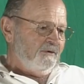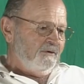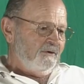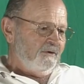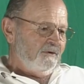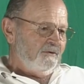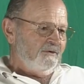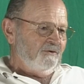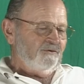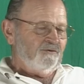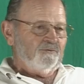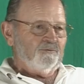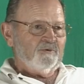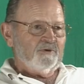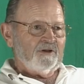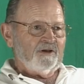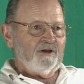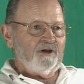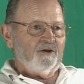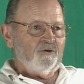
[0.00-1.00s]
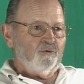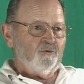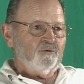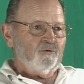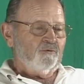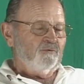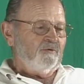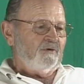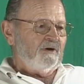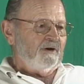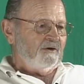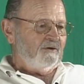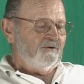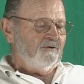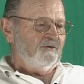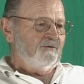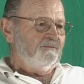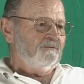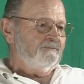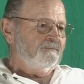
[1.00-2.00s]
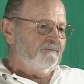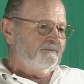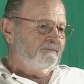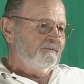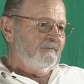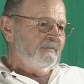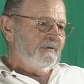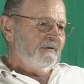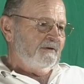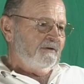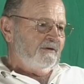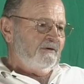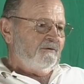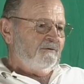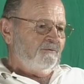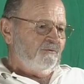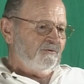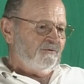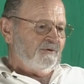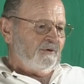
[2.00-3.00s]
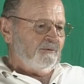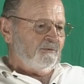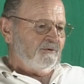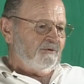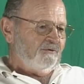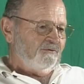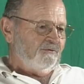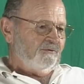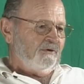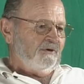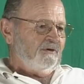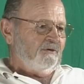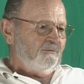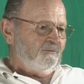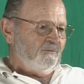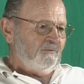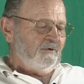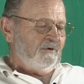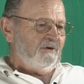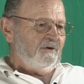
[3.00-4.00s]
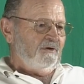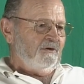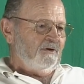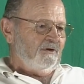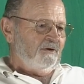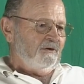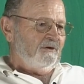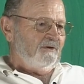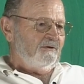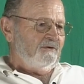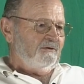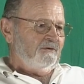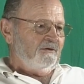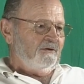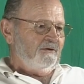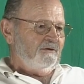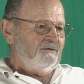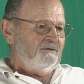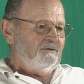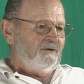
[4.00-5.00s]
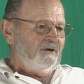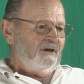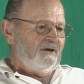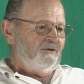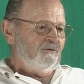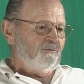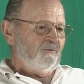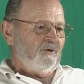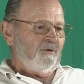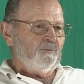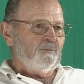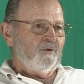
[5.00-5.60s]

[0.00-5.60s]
and this is when I got older, where I could was able to drink. By uh, they had the Red